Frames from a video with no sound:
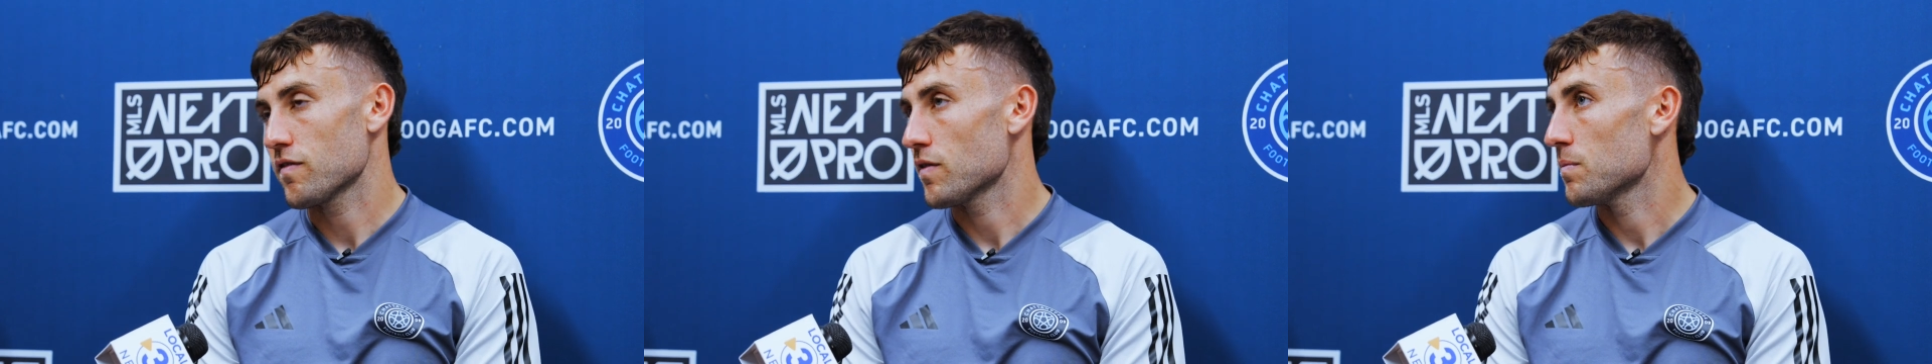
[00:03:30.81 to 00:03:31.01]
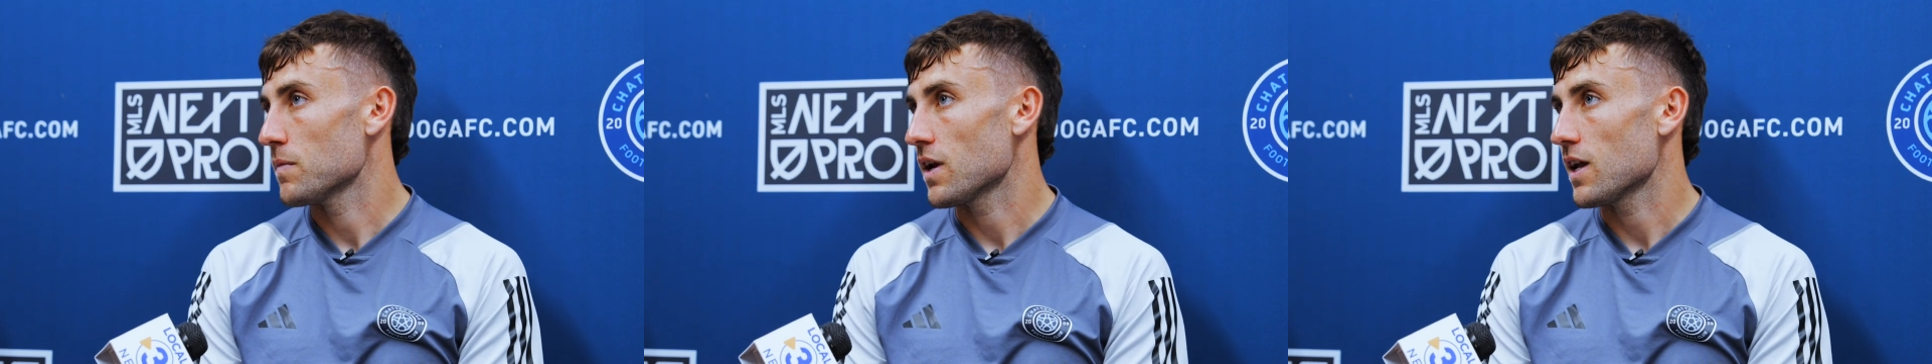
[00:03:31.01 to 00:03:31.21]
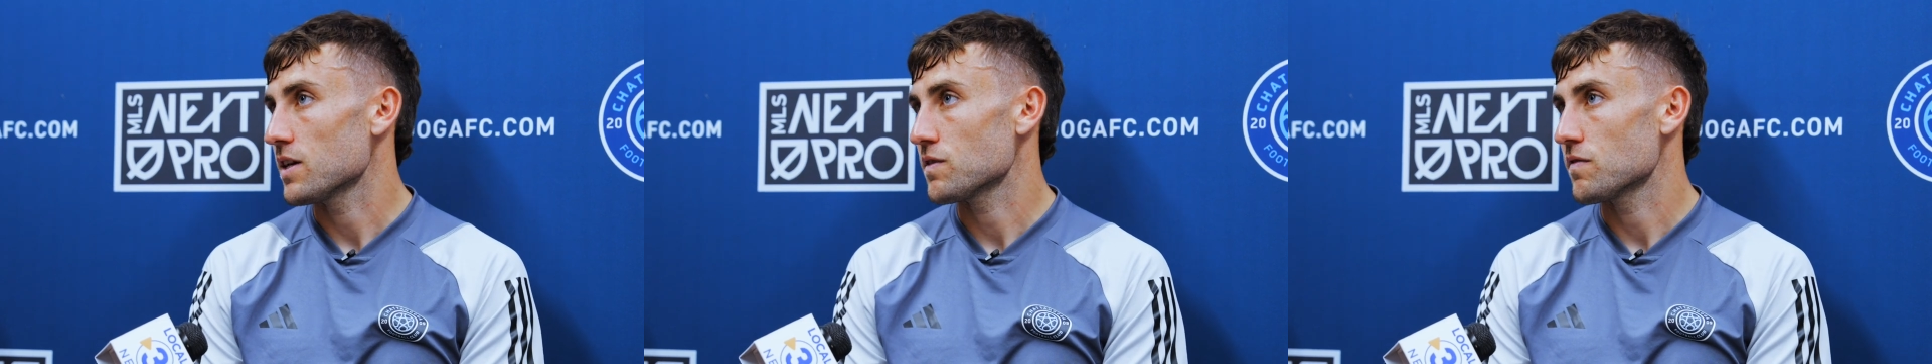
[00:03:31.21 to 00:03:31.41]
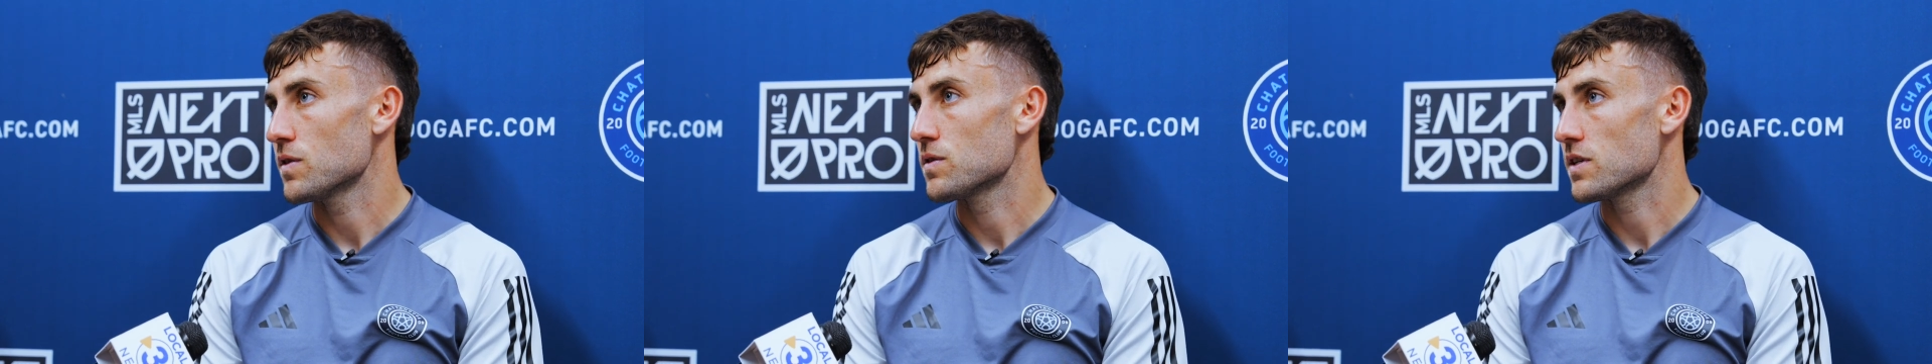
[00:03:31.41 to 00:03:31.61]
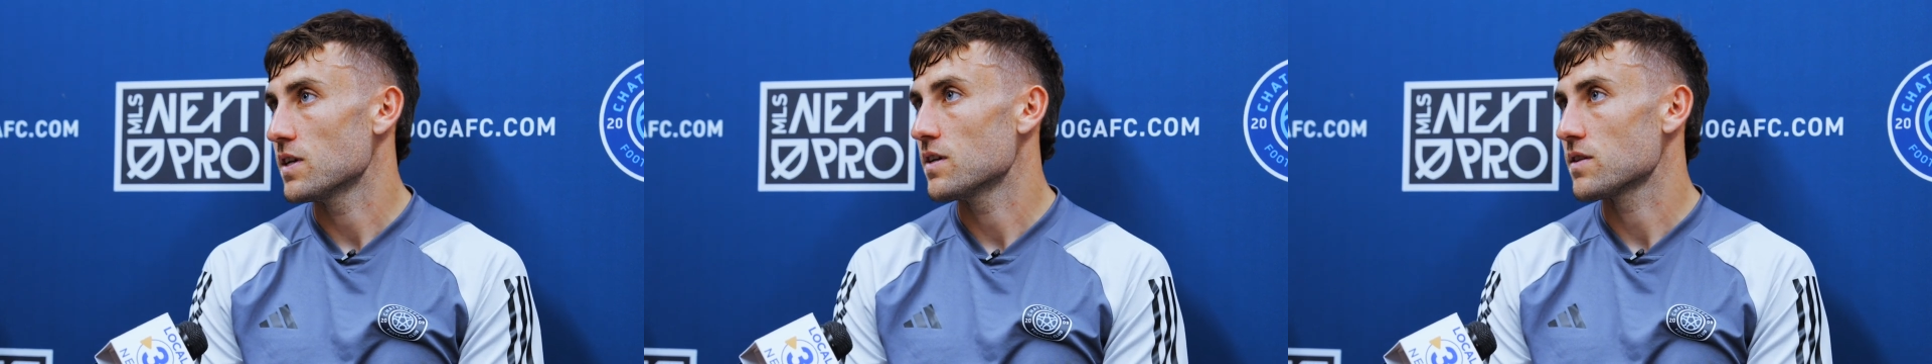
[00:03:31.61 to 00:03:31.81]
from the last
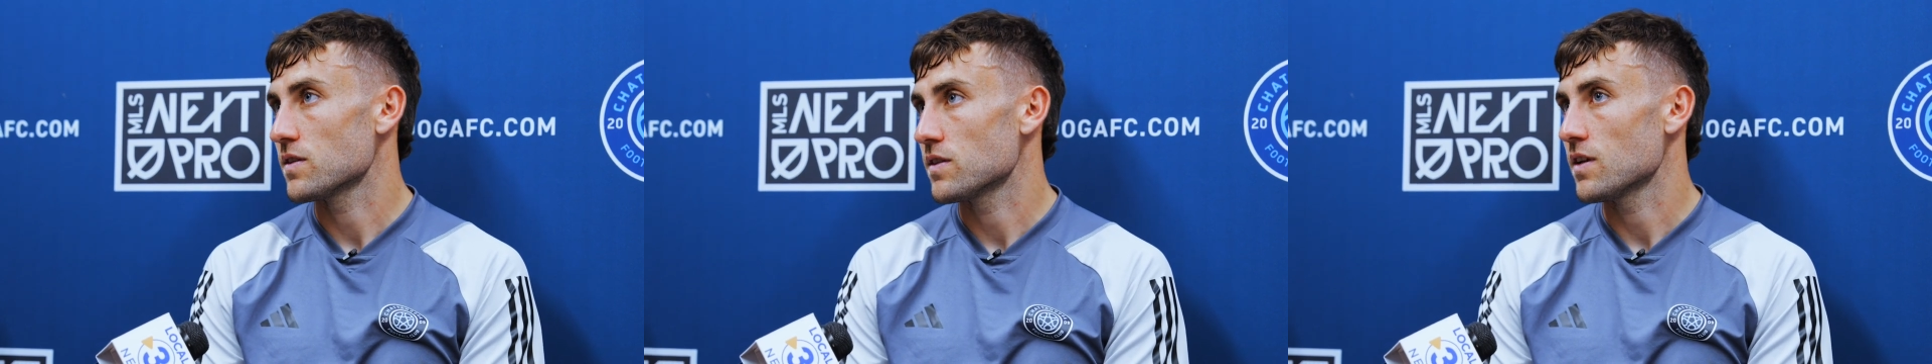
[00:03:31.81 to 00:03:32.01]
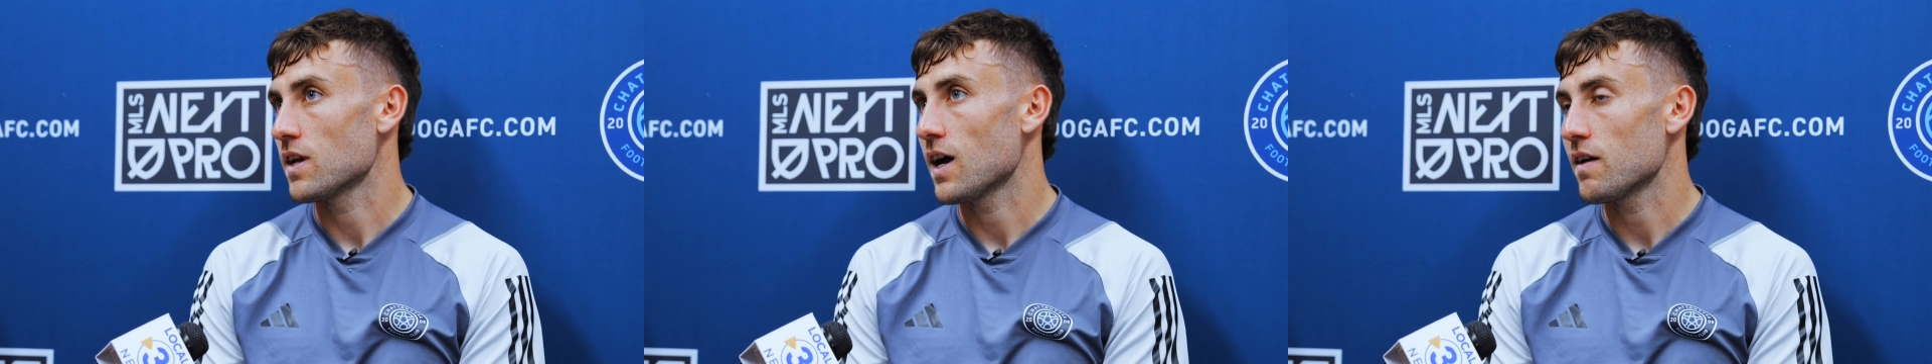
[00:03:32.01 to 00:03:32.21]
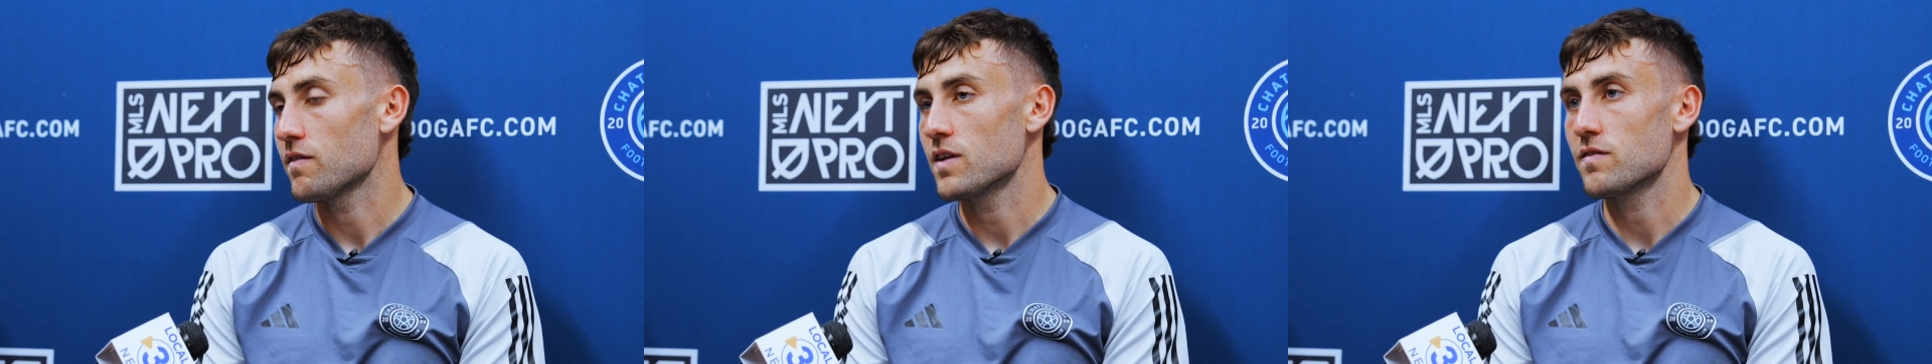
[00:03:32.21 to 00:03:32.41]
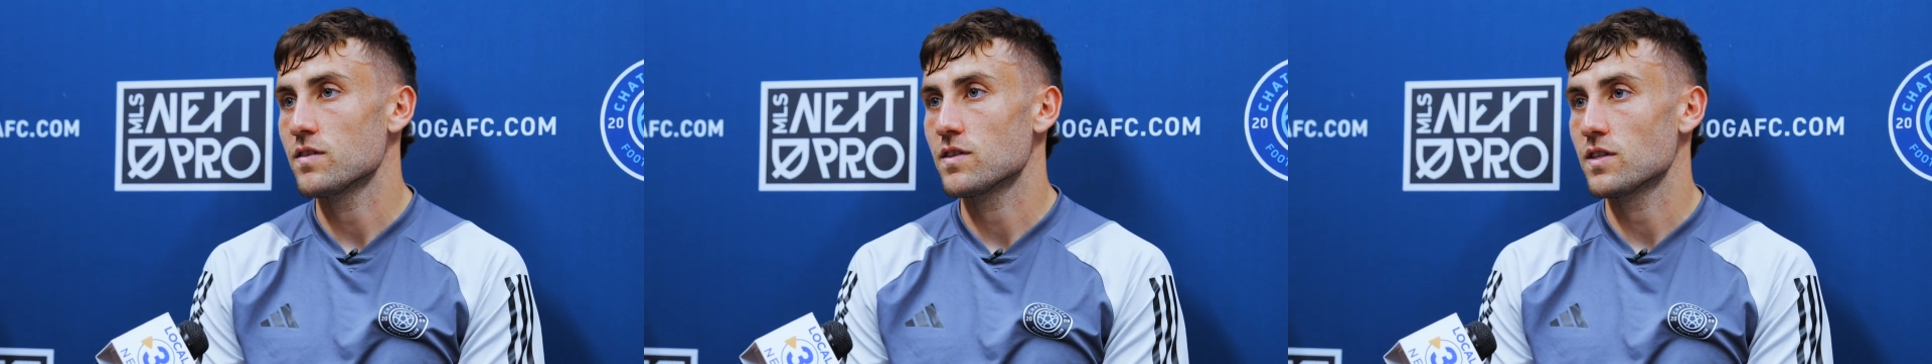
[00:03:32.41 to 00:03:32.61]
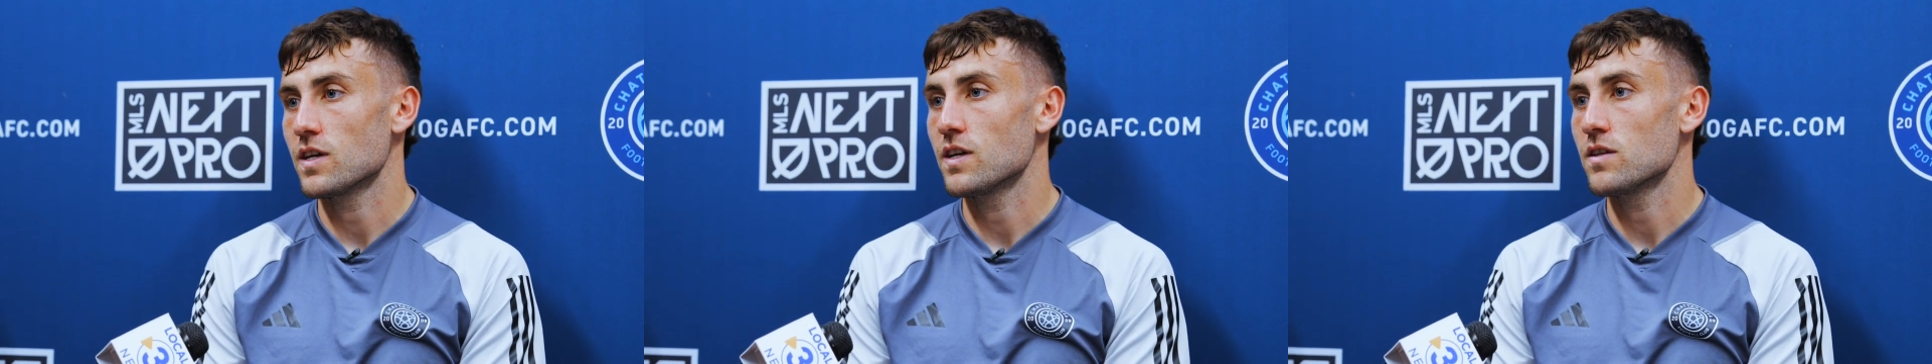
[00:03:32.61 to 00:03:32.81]
few seasons that I've even
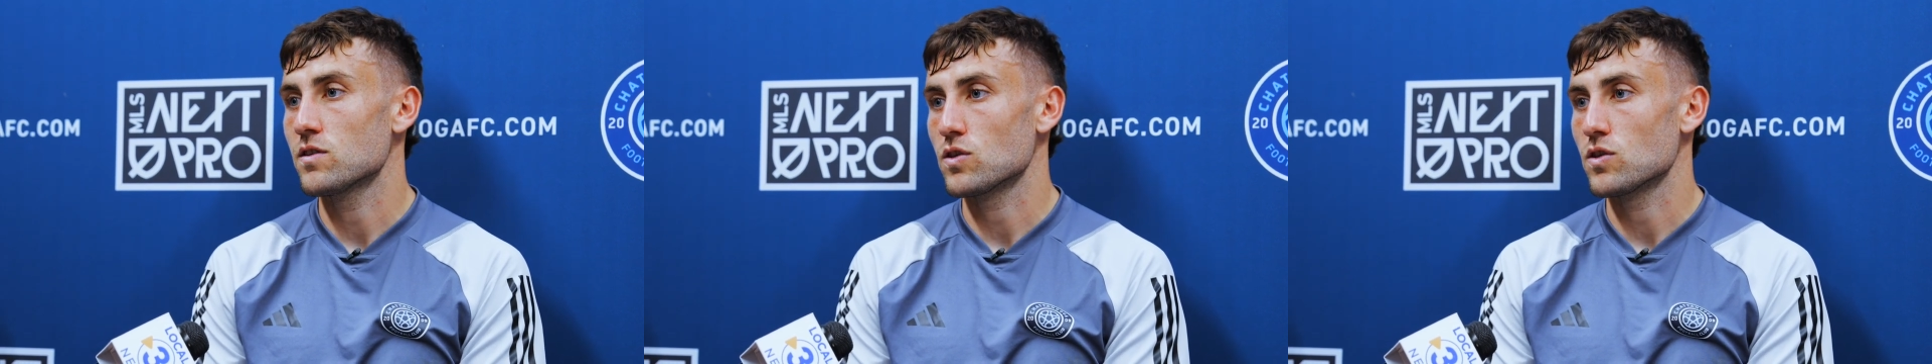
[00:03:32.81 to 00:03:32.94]
seen.